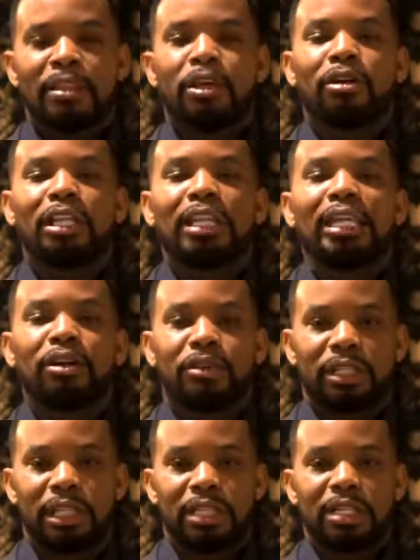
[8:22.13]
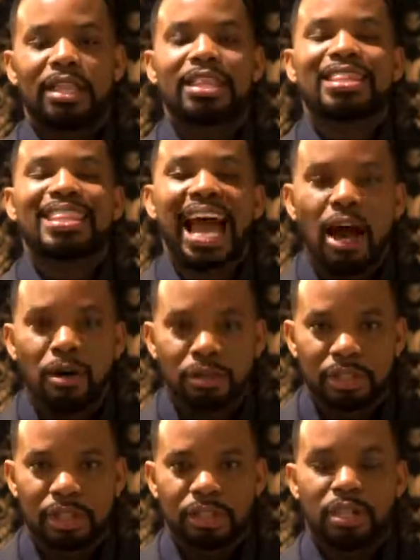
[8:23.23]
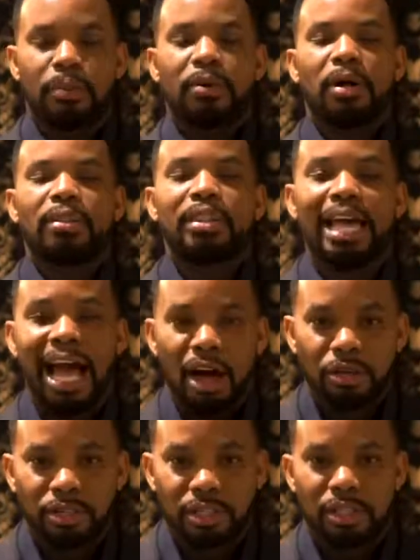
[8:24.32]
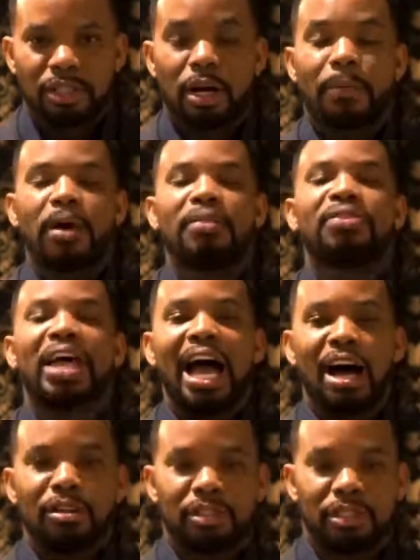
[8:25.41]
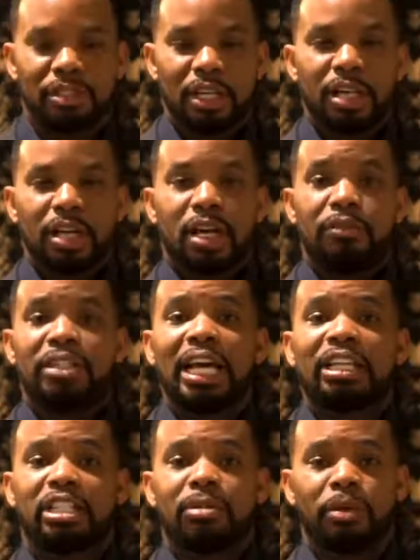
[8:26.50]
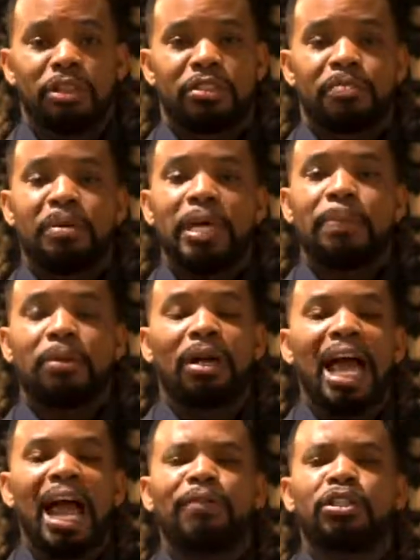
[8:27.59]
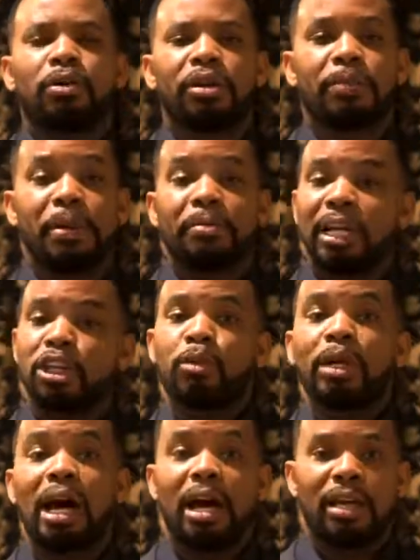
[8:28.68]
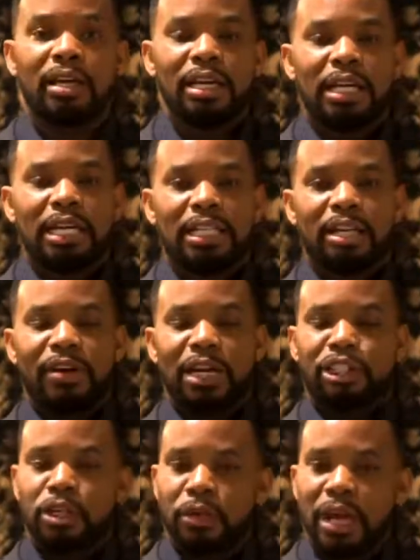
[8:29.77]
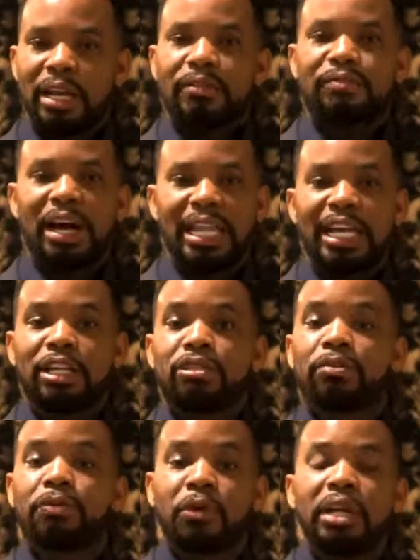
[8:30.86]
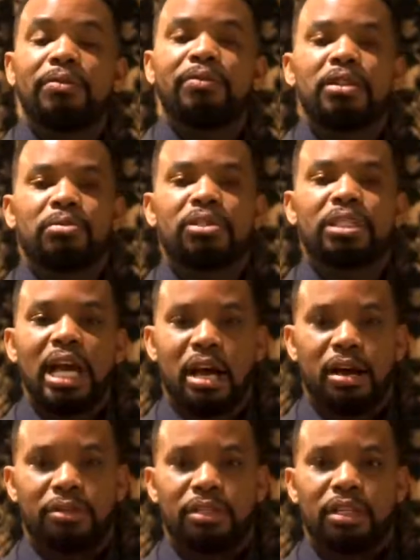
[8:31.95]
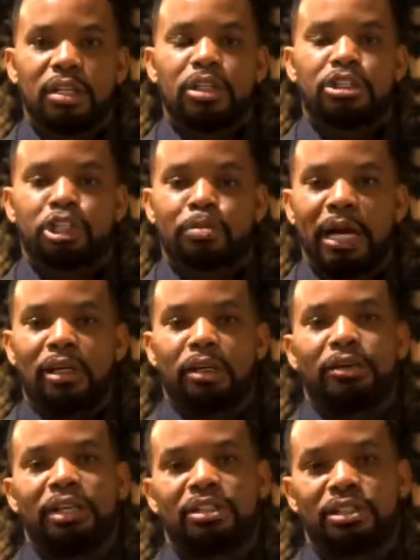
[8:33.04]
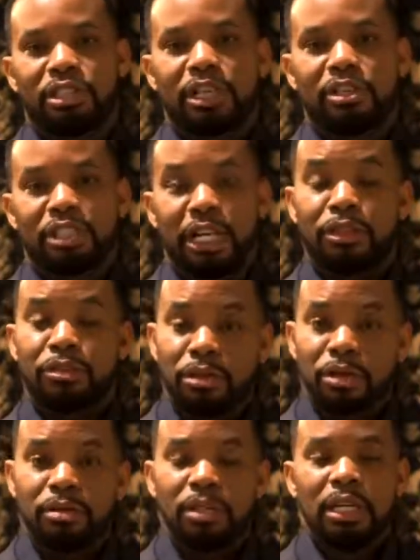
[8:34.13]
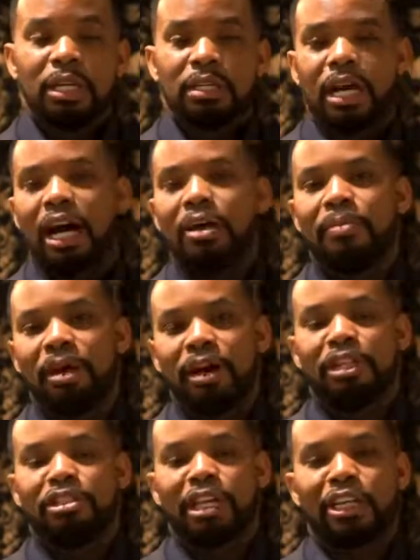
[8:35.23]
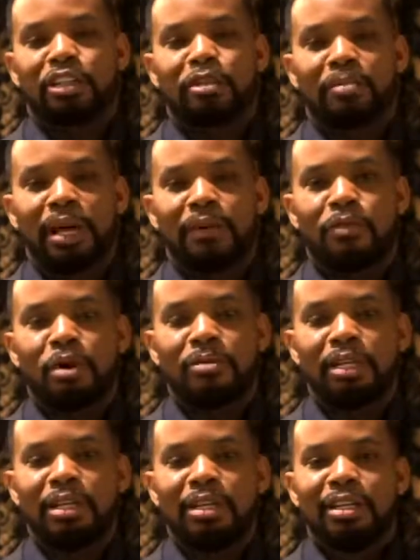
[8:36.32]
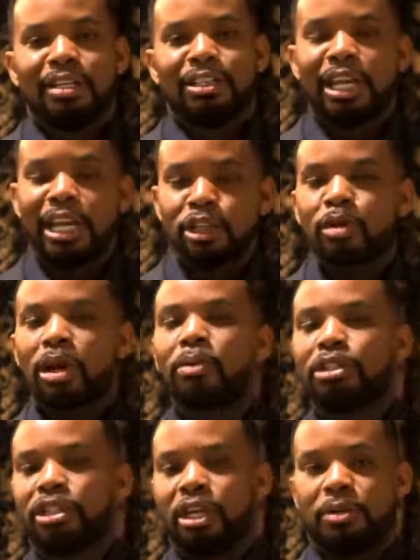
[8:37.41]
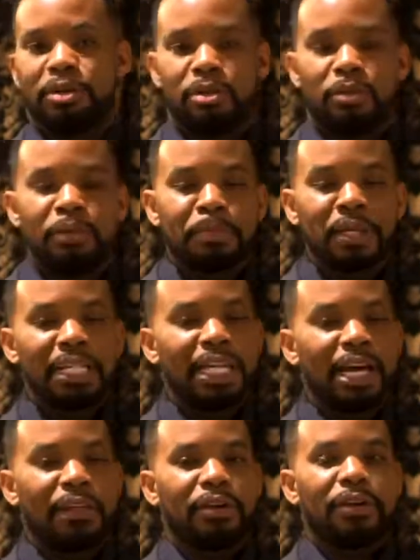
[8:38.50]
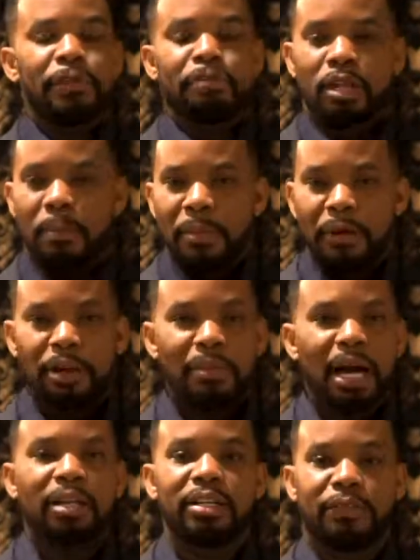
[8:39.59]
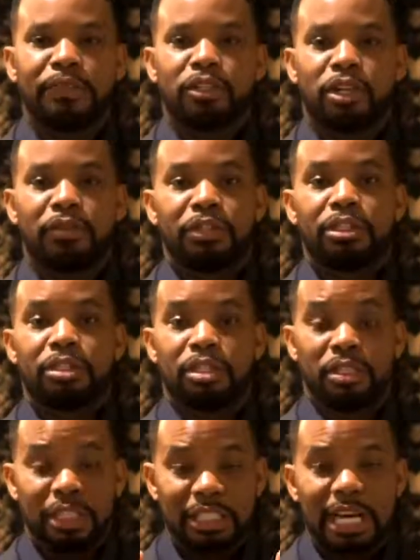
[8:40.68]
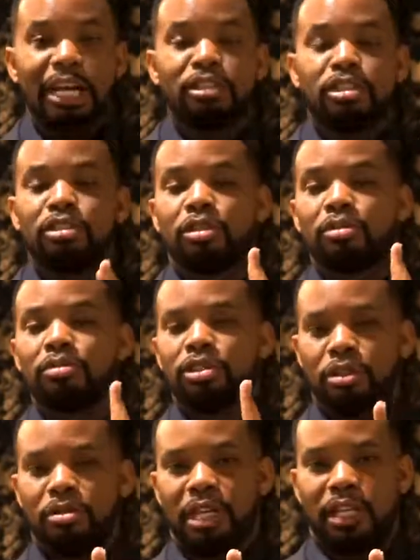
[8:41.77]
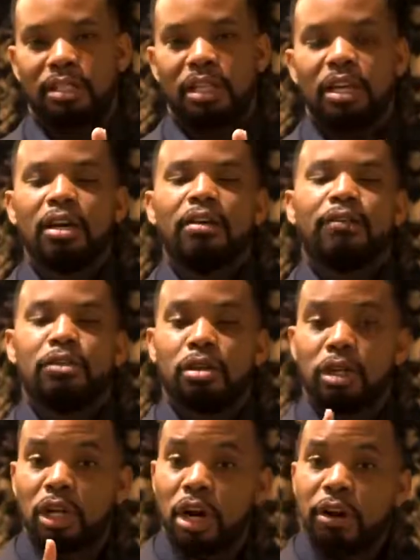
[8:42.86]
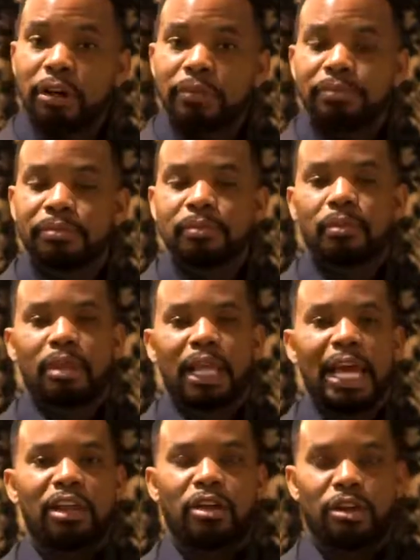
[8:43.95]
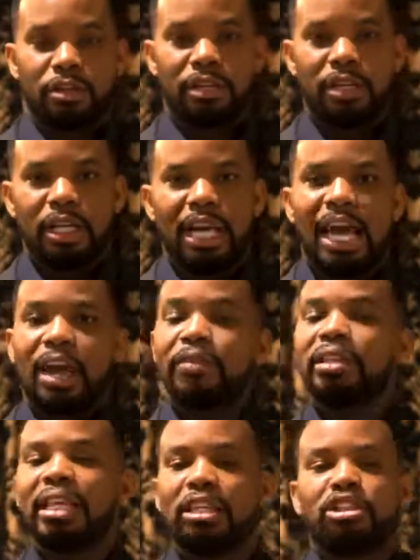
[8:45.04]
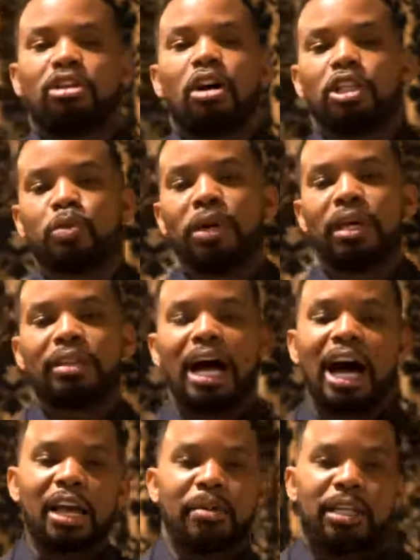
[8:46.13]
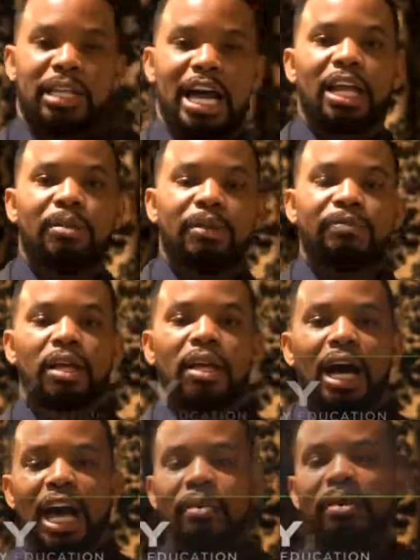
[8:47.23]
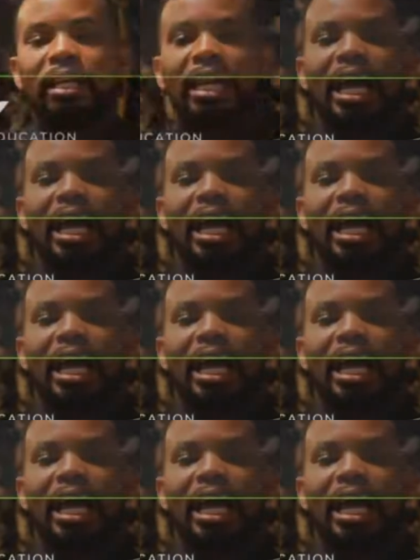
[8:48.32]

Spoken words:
there are literally thousands upon thousands upon thousands of testimonies of people, average ordinary people like you and I, that have actually created financial freedom for themselves just by learning this skill set through the IML educational platform. So here's what I want to share with you. We put together a myriad amount of different services that are designed to do 2 things: for you to learn and earn. Everything starts with IML Academy. IML